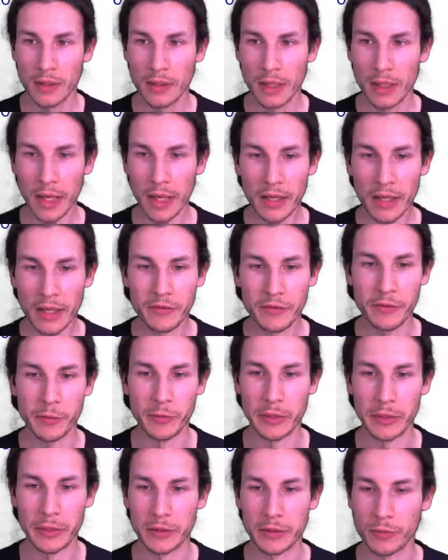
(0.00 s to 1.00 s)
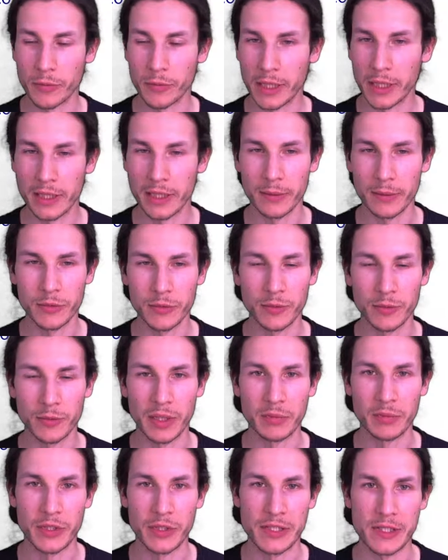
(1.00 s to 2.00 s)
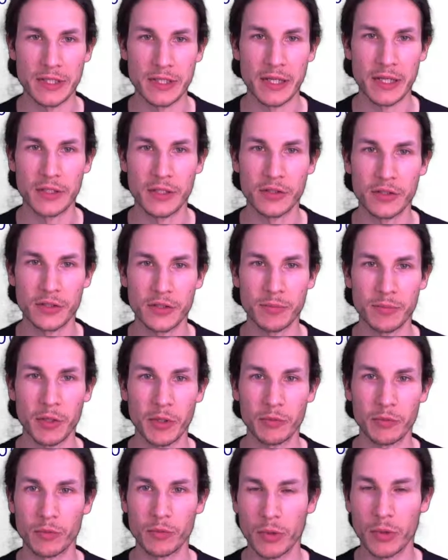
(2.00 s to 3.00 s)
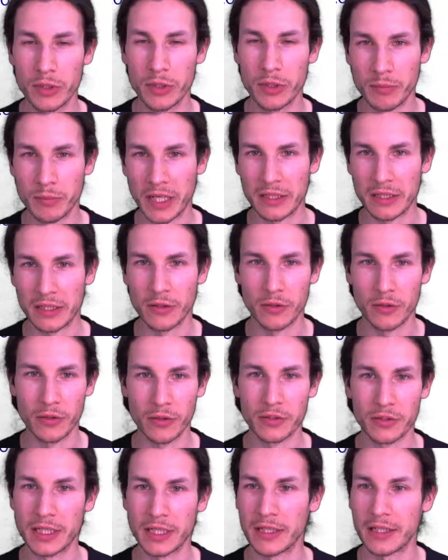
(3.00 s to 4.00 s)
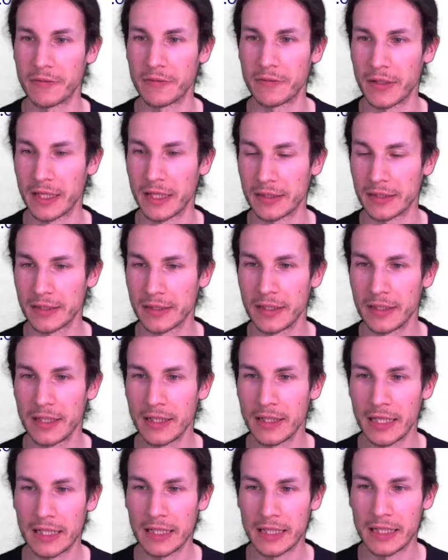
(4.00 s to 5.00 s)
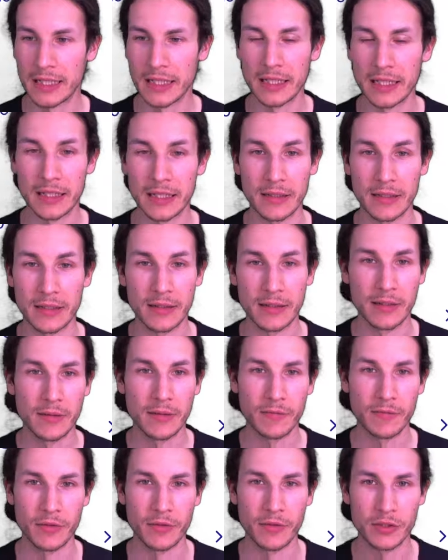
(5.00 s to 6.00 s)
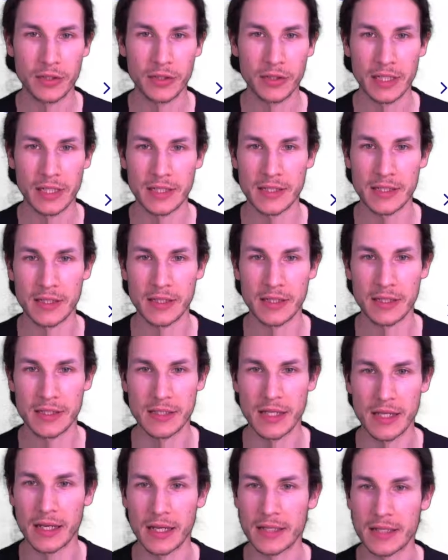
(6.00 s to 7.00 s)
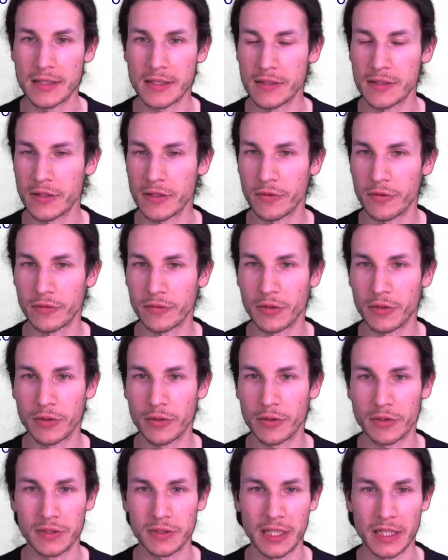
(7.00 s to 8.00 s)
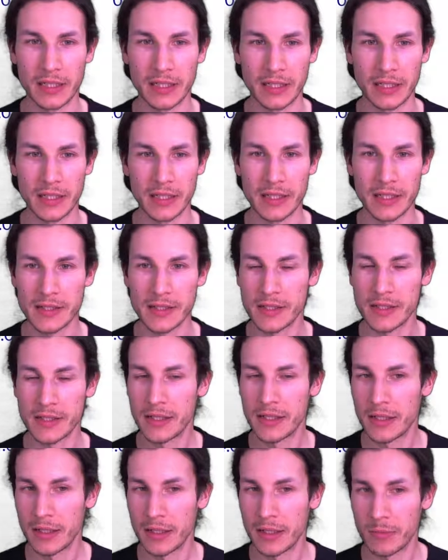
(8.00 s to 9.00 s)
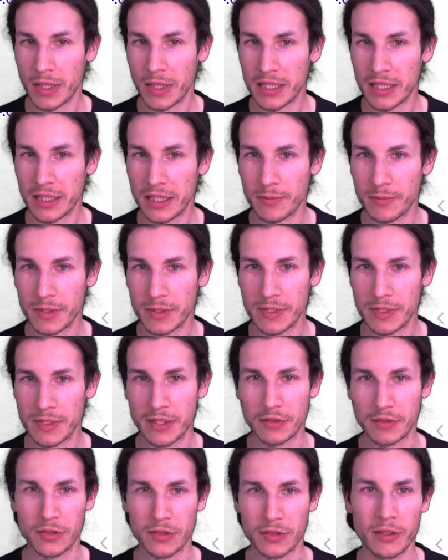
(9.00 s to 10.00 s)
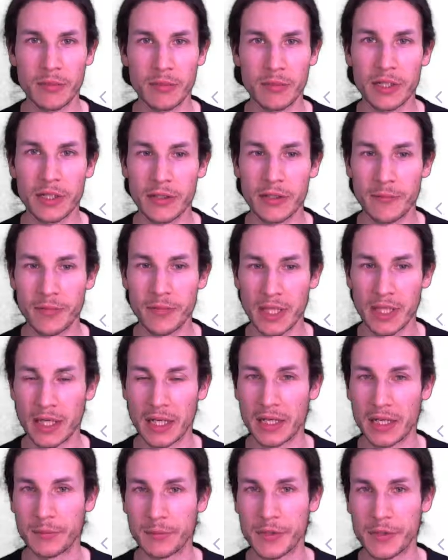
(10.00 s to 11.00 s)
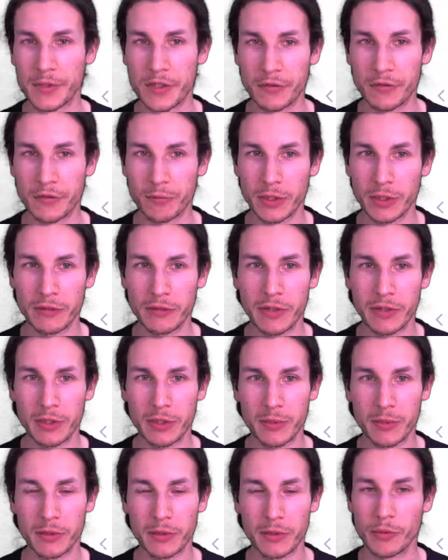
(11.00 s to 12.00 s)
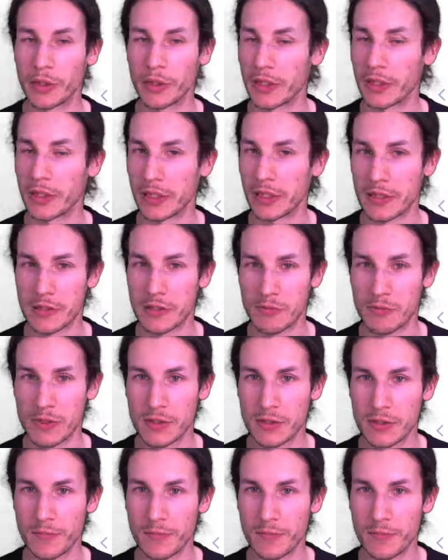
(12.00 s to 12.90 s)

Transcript: Hi everyone, welcome to my presentation about what made your container fat, aka visualizing the sizes of your container layers. My name is Dan Schermark. I'm a software developer working at SUSE.